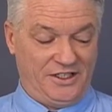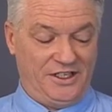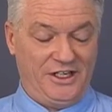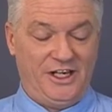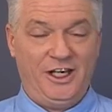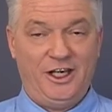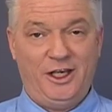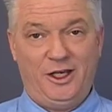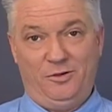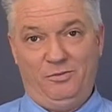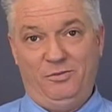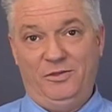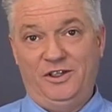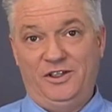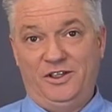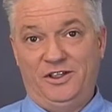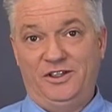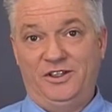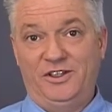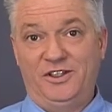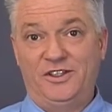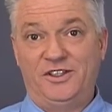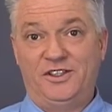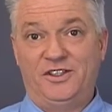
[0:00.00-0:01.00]
name in the
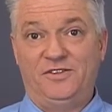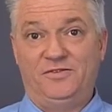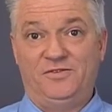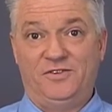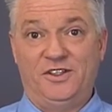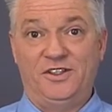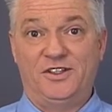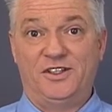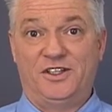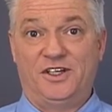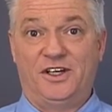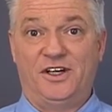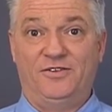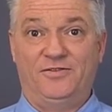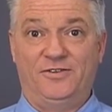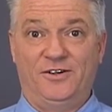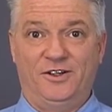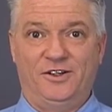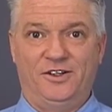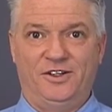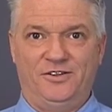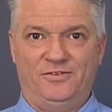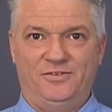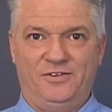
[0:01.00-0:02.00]
list of
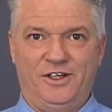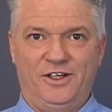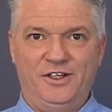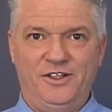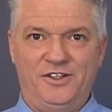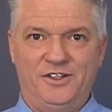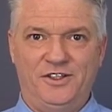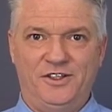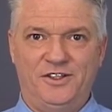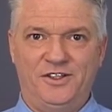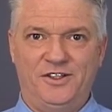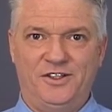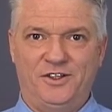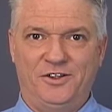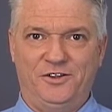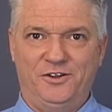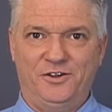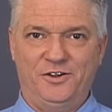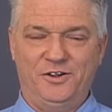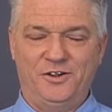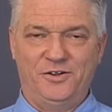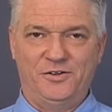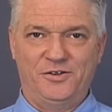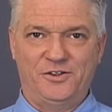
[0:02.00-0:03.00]
discovered devices on
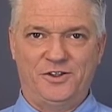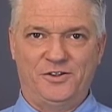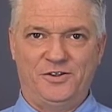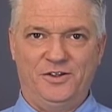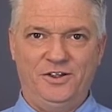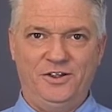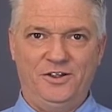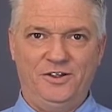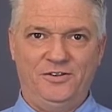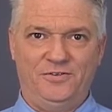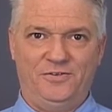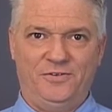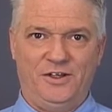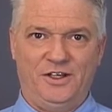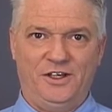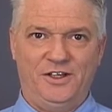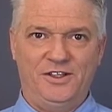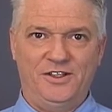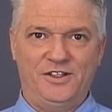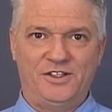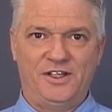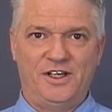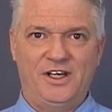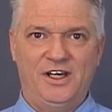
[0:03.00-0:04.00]
your user
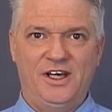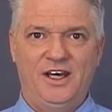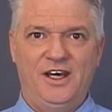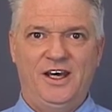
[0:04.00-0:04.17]
interface.